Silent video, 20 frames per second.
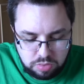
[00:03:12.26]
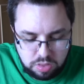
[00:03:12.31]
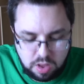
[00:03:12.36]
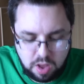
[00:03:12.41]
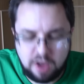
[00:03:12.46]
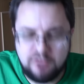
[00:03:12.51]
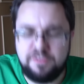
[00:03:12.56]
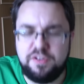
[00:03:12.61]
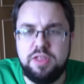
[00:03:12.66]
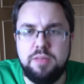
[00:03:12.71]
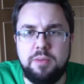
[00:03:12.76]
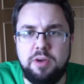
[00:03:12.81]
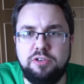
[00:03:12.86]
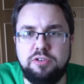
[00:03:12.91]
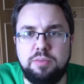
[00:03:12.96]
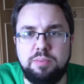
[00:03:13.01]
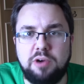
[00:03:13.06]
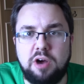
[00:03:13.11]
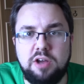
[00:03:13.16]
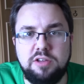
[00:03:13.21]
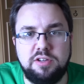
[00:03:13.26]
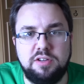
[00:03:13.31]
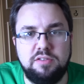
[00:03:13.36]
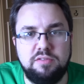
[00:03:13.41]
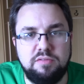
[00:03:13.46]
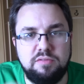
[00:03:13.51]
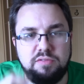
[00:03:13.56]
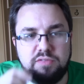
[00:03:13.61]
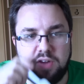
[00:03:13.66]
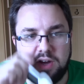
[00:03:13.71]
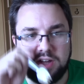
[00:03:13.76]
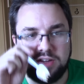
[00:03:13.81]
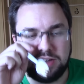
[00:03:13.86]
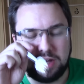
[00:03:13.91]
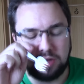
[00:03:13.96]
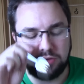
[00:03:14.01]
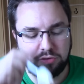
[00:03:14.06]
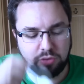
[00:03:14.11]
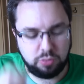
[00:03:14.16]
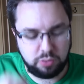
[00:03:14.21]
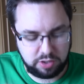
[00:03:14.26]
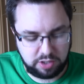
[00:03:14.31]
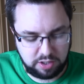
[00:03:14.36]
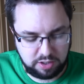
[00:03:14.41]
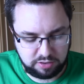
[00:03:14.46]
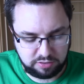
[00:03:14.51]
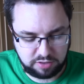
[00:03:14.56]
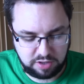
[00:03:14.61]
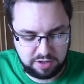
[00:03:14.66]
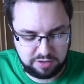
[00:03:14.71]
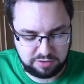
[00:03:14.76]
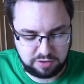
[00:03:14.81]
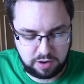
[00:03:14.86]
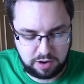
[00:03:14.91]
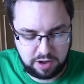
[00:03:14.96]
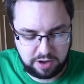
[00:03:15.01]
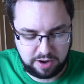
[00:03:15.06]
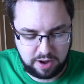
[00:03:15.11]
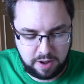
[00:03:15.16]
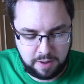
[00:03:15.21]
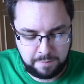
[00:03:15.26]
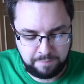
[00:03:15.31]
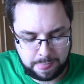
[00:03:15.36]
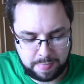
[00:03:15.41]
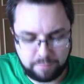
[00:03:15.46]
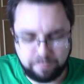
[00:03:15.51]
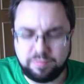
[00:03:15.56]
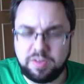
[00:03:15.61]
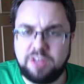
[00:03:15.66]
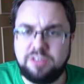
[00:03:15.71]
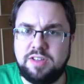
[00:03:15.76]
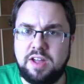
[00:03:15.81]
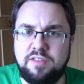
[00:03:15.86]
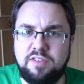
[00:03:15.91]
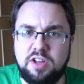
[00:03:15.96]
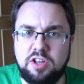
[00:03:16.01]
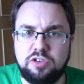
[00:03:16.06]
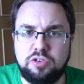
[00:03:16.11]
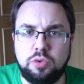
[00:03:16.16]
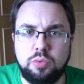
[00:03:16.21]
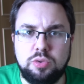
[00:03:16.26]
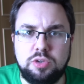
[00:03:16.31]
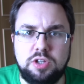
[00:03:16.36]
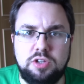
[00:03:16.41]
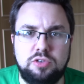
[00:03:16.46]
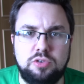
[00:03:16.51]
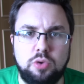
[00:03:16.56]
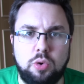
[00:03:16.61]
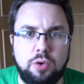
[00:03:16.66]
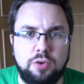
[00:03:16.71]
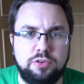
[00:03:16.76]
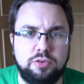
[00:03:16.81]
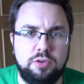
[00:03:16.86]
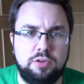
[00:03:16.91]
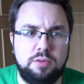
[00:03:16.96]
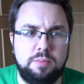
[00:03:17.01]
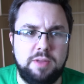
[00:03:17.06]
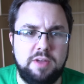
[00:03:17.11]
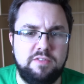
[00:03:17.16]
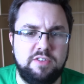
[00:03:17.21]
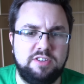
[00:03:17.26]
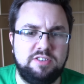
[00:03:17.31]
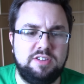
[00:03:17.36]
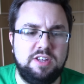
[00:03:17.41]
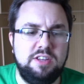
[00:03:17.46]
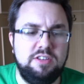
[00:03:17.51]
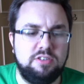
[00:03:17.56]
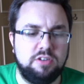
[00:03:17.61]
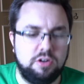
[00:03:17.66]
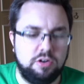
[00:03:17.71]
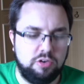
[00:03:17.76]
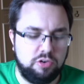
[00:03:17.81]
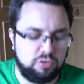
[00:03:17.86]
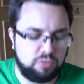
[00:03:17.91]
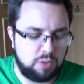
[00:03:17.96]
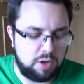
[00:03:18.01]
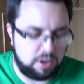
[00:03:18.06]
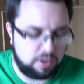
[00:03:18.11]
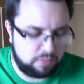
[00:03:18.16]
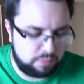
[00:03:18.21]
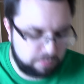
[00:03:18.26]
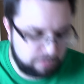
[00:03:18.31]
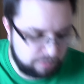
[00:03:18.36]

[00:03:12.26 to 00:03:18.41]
I think the most surprising thing is how salty it is. It is like it's definitely a salty sauce, so it's a bit of a seasoner as well.